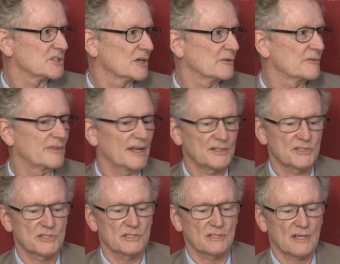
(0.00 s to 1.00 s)
So
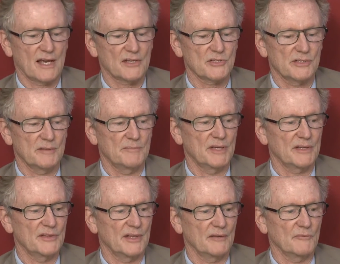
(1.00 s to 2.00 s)
that's actually a
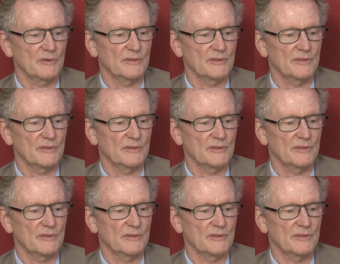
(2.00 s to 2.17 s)
big thing.